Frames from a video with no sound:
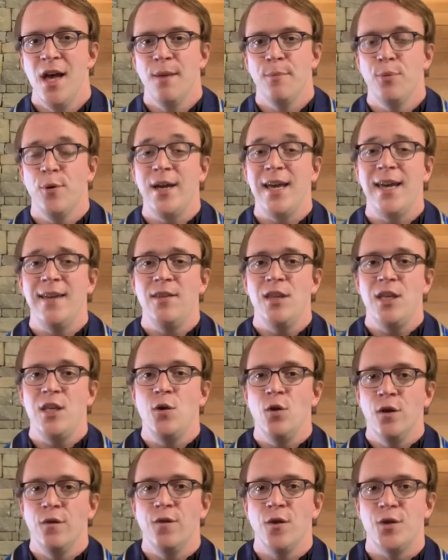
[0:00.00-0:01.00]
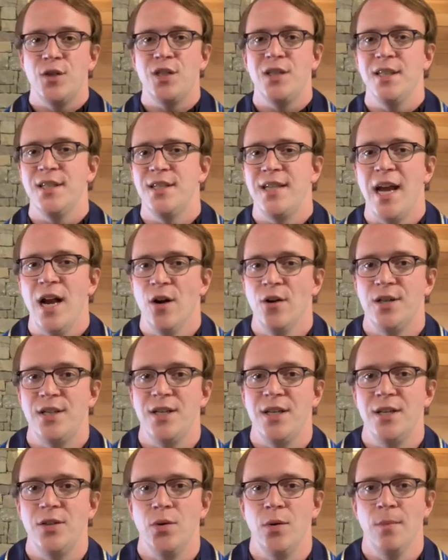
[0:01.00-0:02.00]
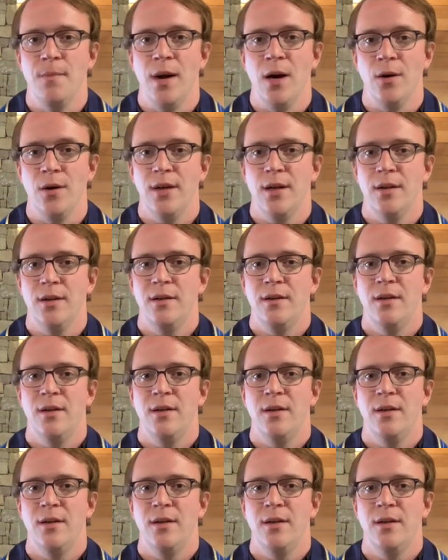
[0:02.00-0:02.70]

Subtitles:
bringing the Universalist heresy to America.